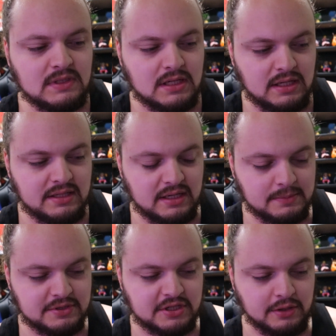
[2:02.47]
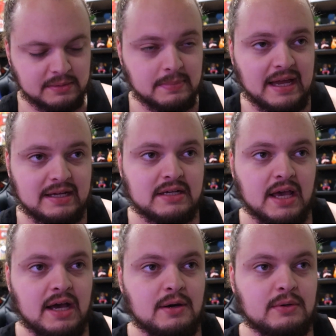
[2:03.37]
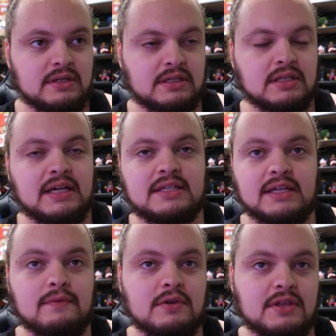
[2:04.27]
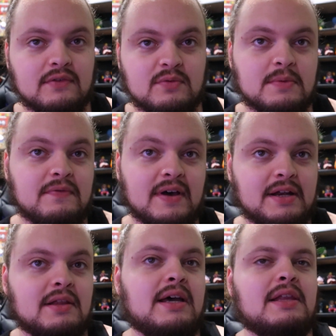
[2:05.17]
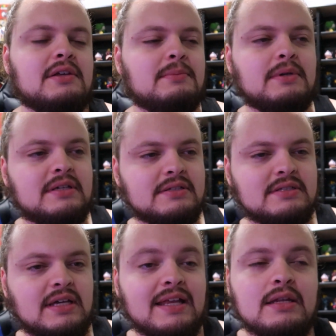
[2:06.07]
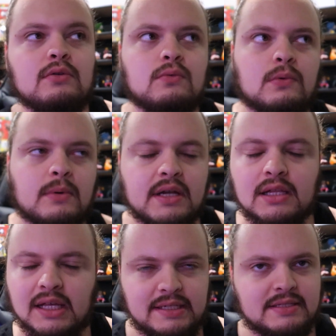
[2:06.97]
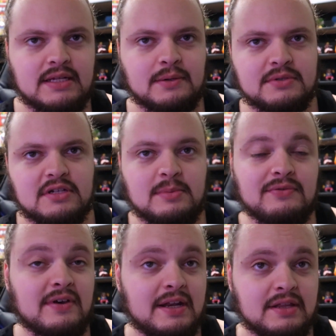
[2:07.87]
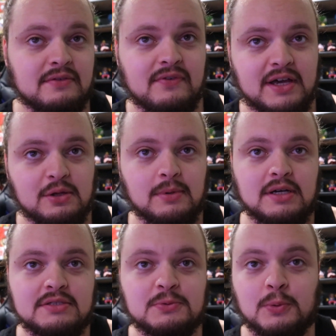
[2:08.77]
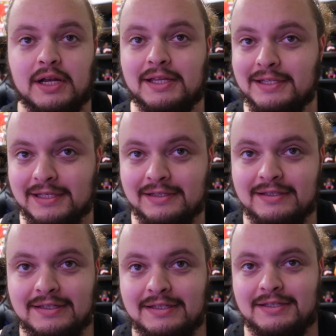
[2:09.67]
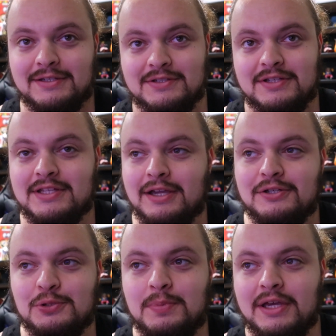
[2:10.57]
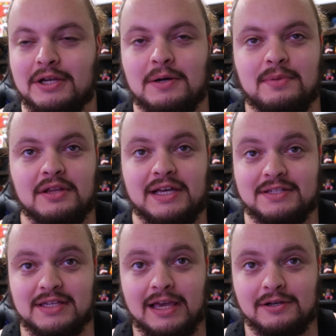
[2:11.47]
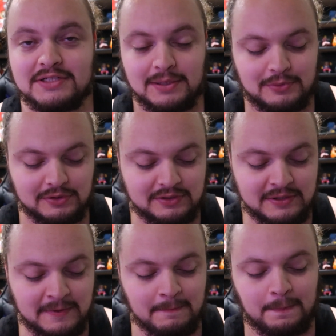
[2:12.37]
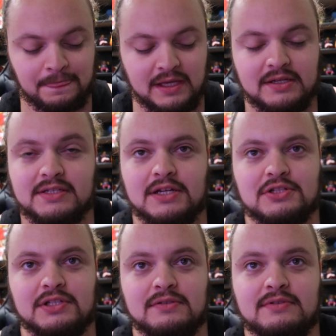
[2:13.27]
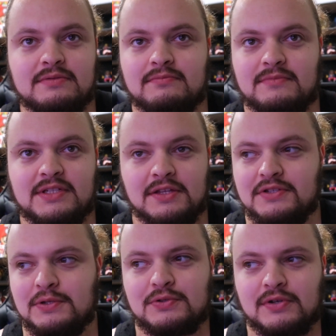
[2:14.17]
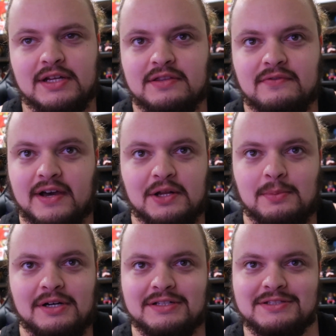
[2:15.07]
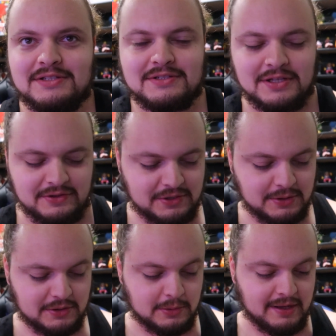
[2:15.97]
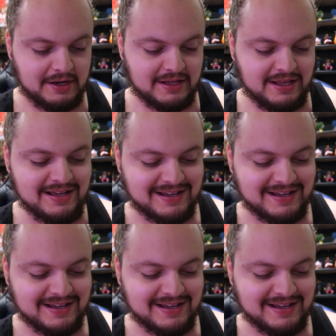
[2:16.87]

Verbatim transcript: Uh, and then I'm just going back now and collecting everything from the final island, because I didn't realize that I was going to be fighting the final boss when I did. Because the second you pick up the last Chaos Emerald, it essentially sends you straight to the final boss. So there's nothing you can do about it.